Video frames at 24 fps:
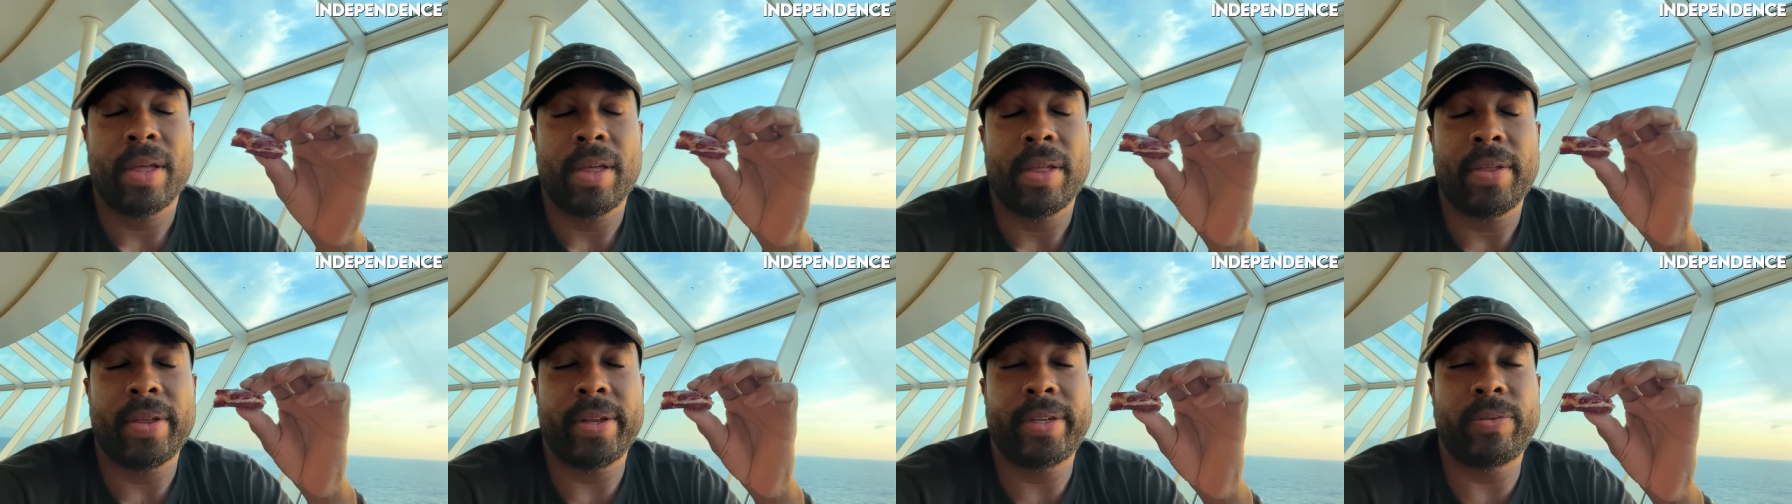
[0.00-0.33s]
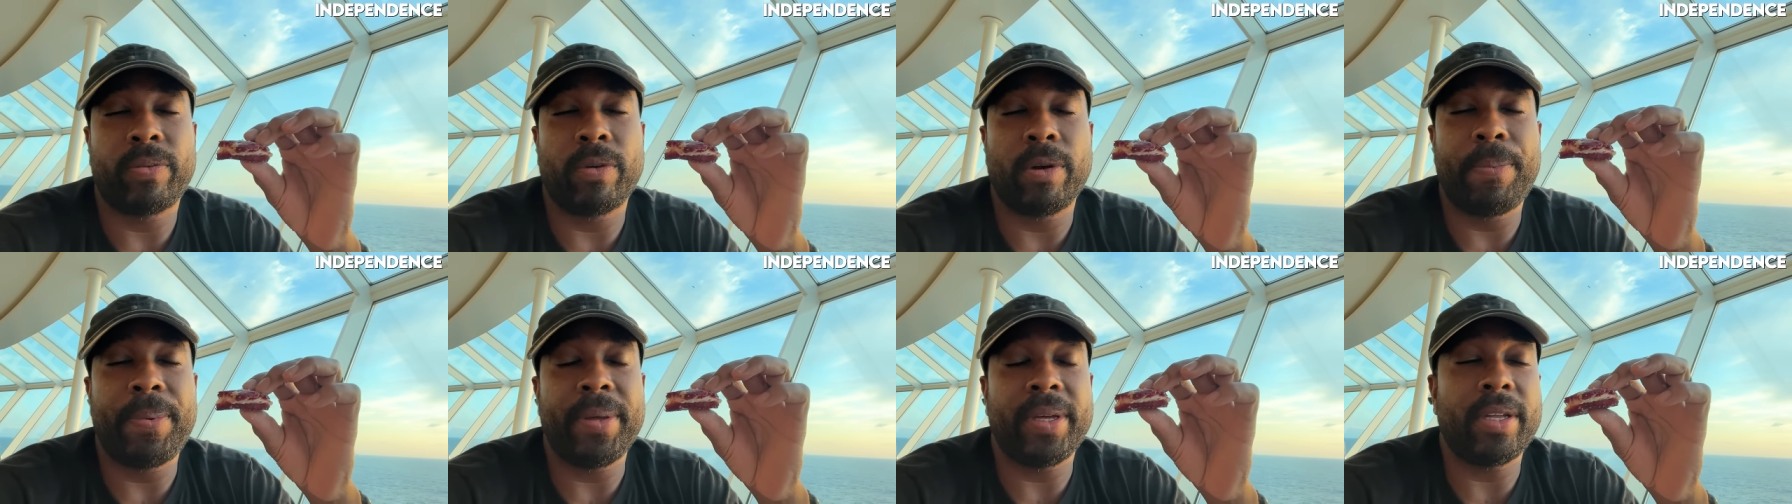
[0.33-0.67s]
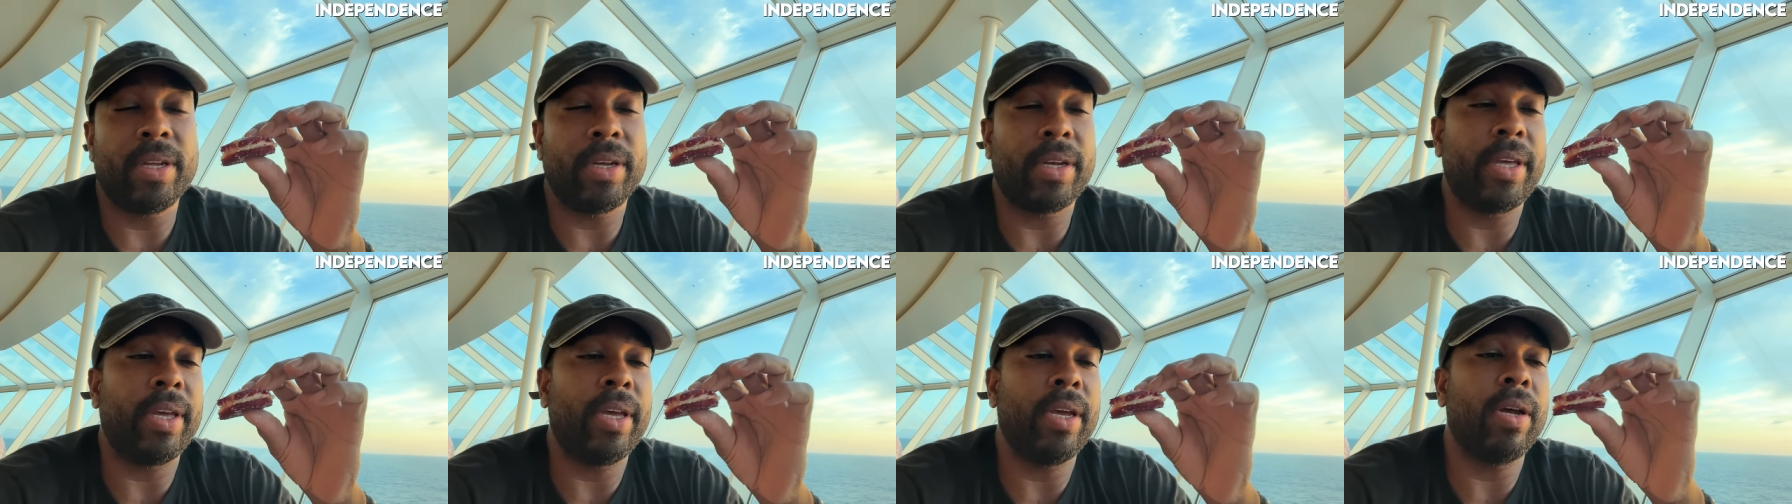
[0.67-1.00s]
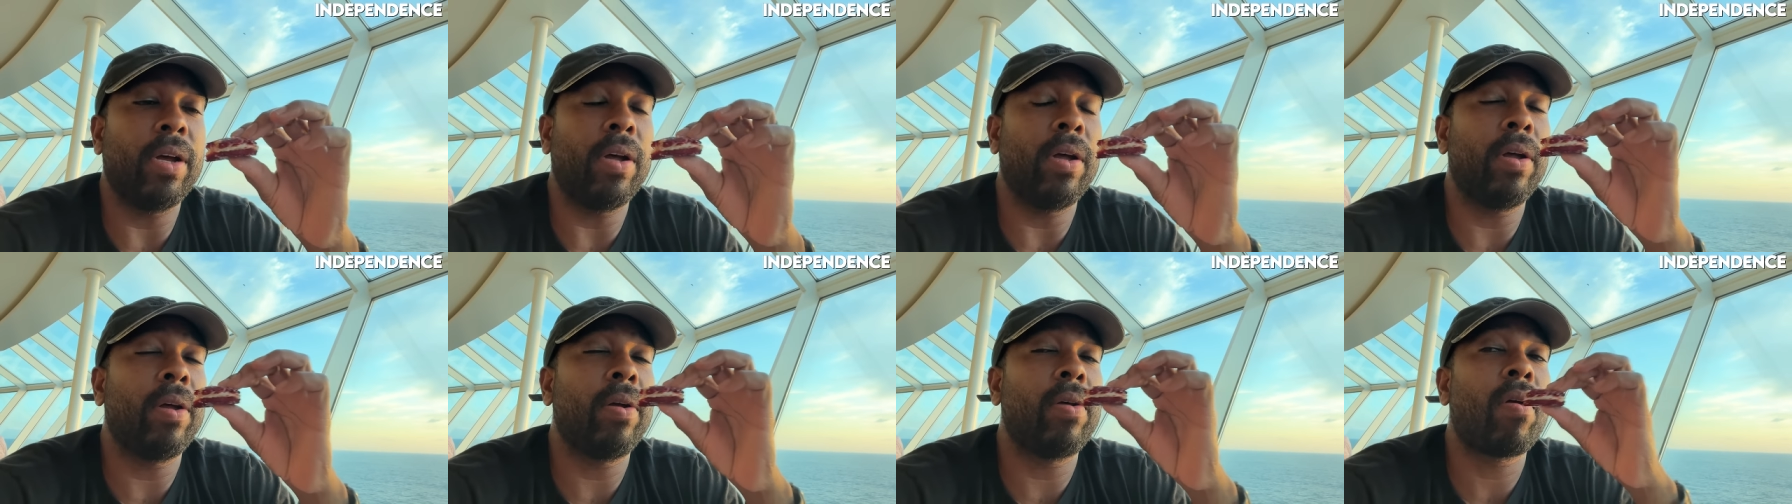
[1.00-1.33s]
This whoopee cookie,
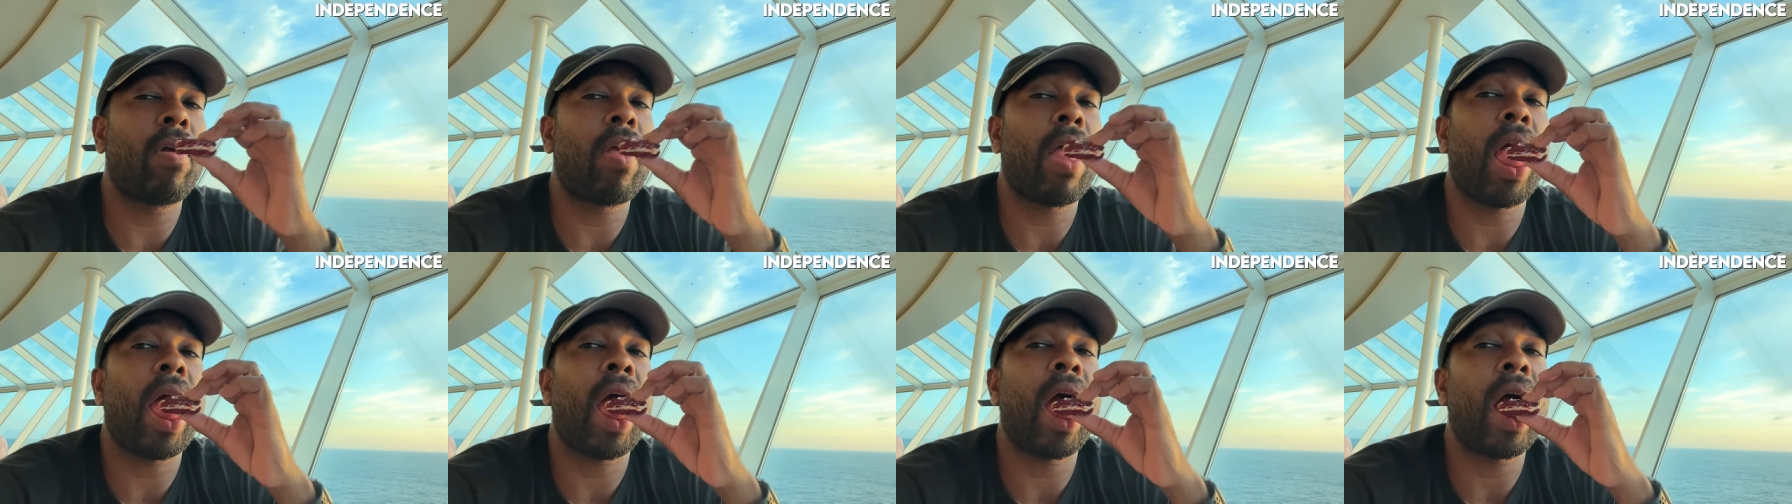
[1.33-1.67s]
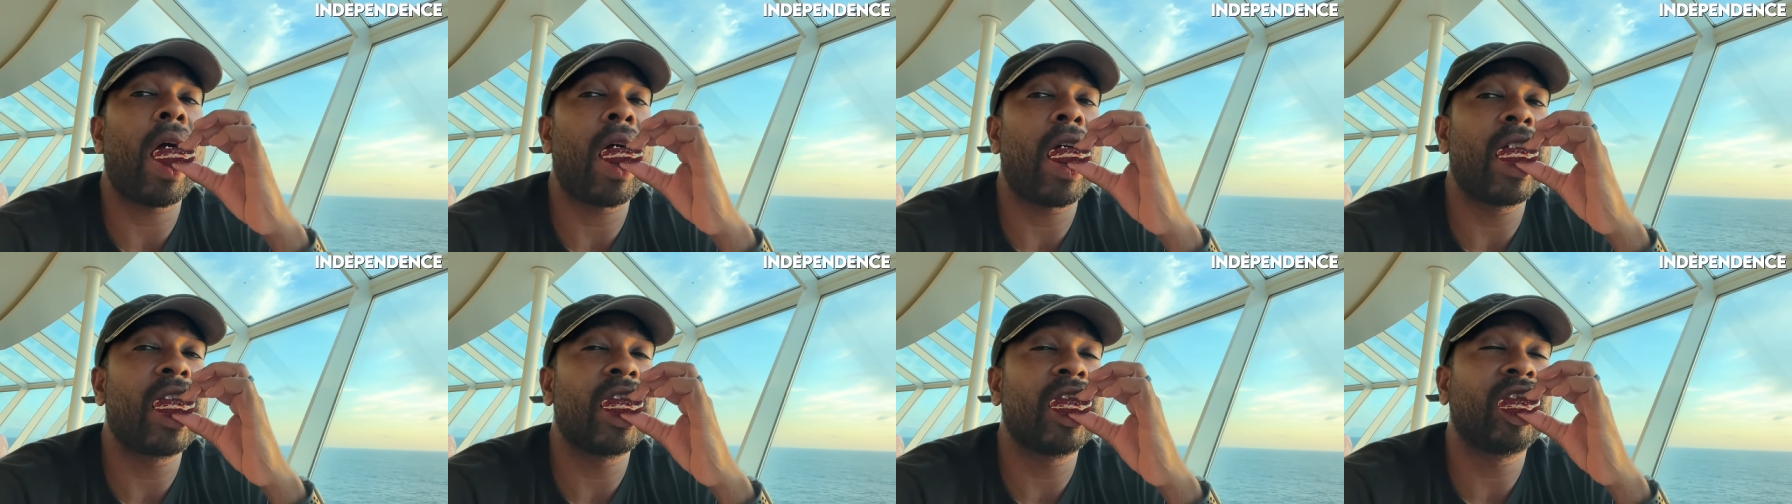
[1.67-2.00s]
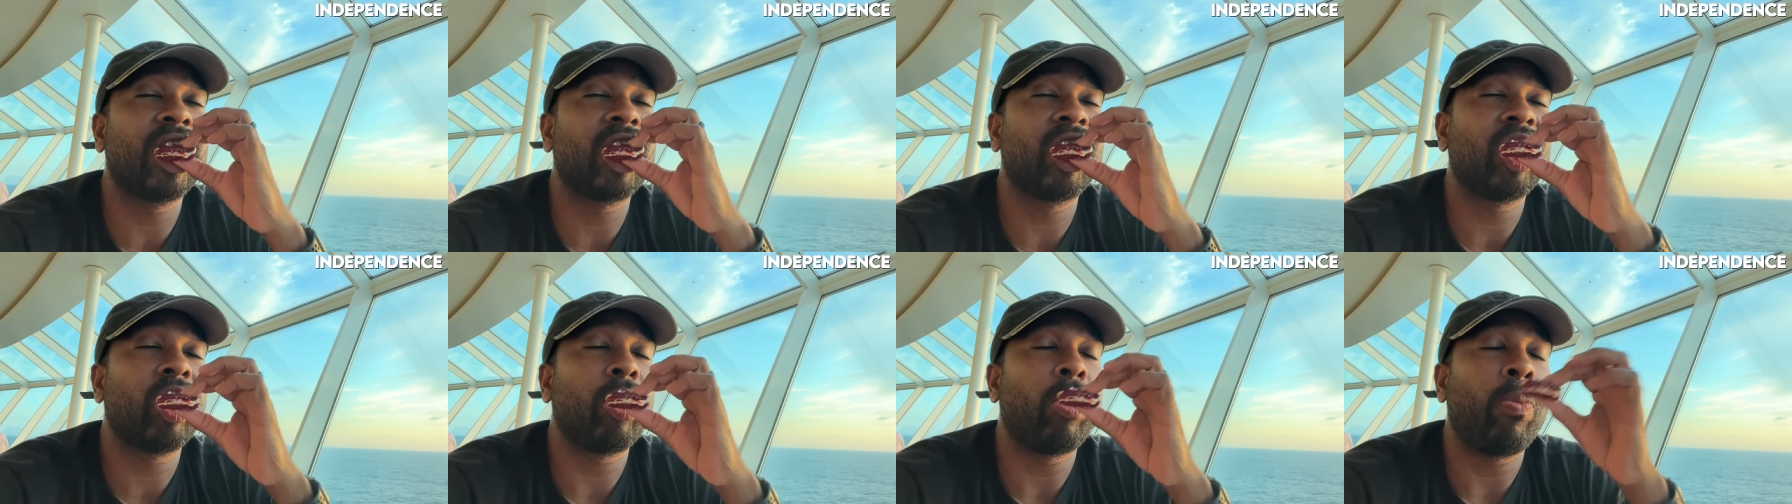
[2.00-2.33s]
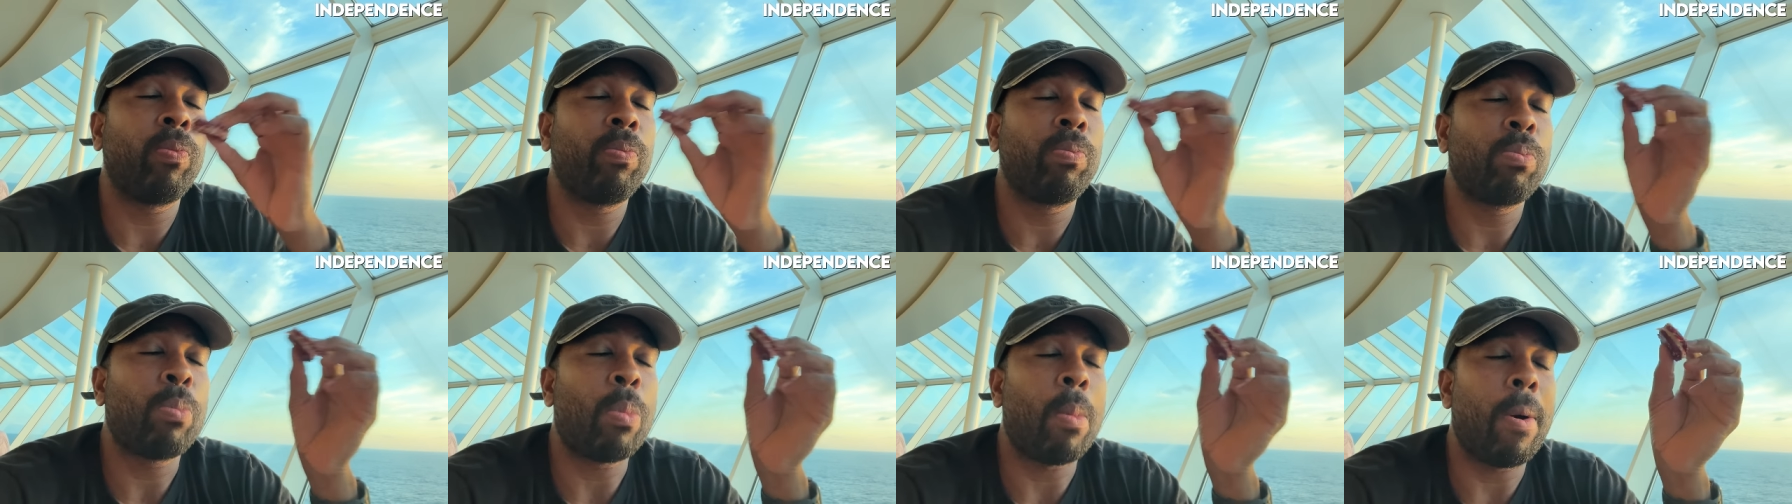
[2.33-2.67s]
y'all.
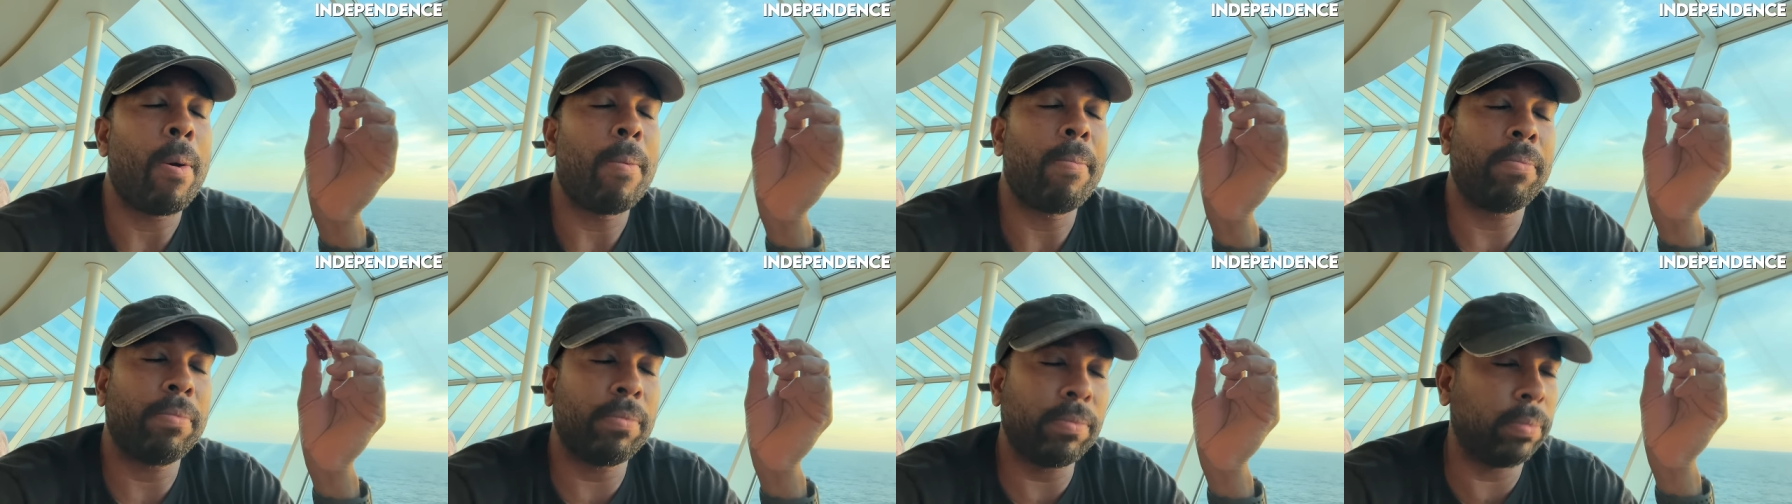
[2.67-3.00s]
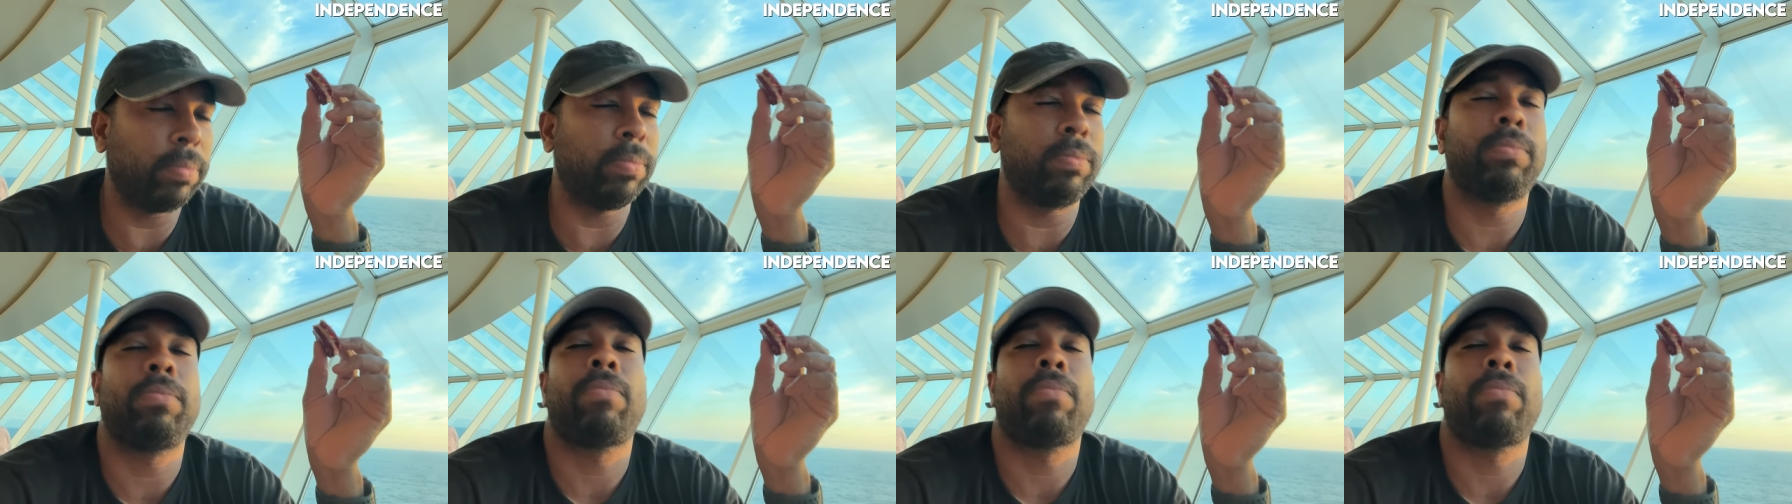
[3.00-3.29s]
Mm.